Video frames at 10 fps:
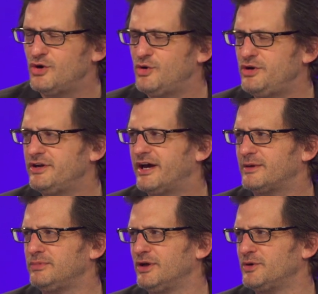Who do you got
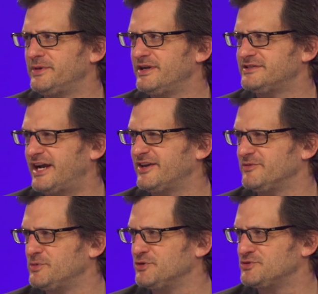to blow to be an
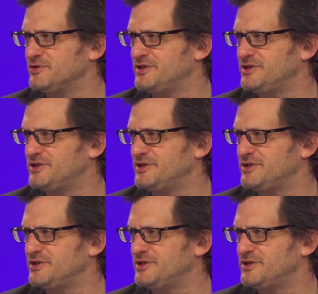executive producer at